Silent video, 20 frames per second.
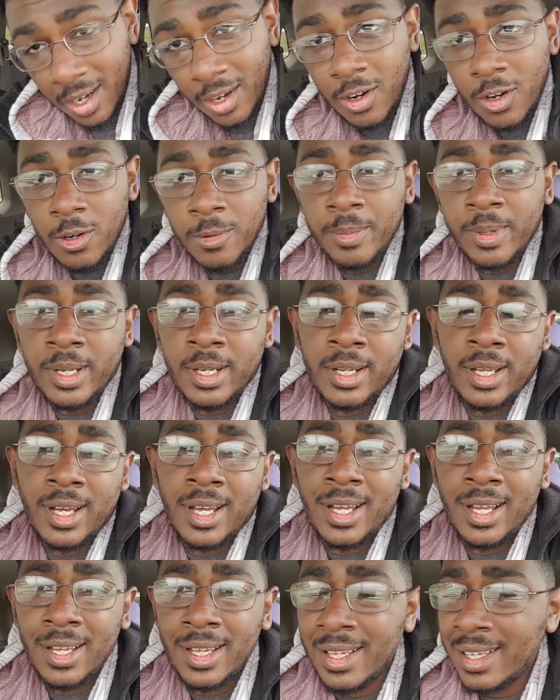home
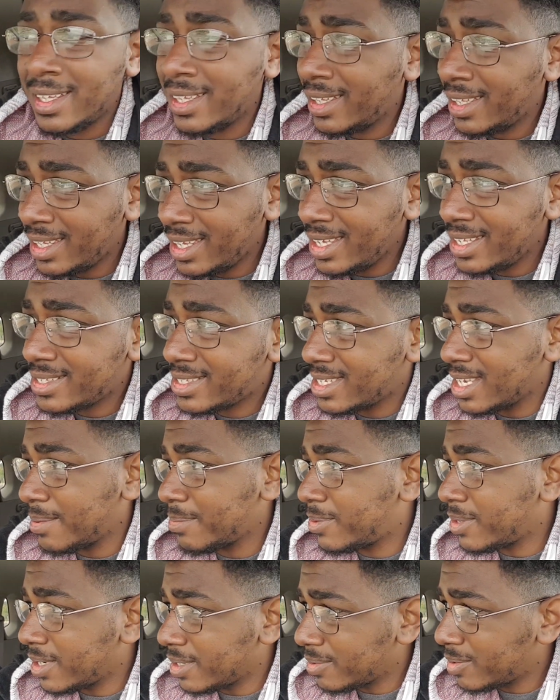and eat
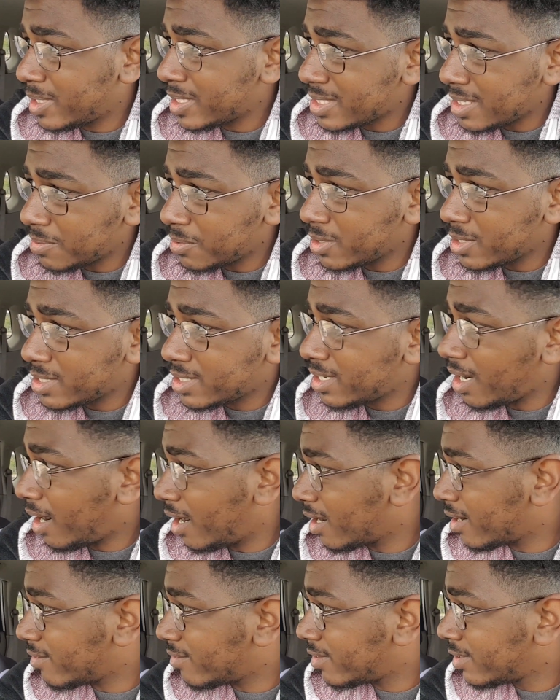something, because I'm gonna
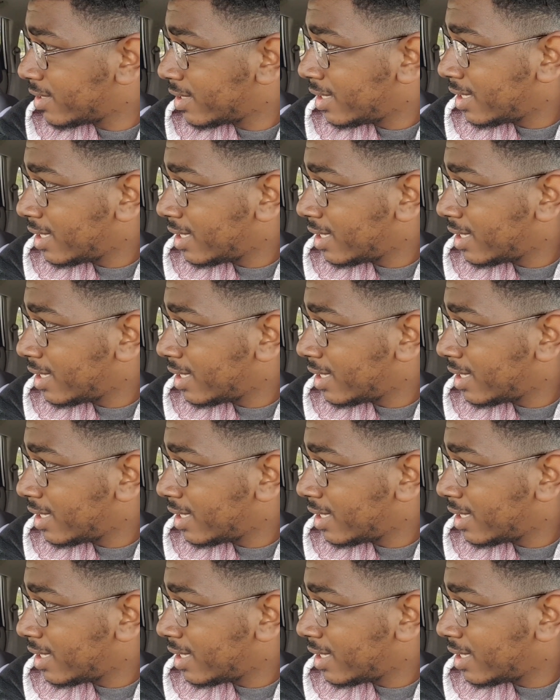starve.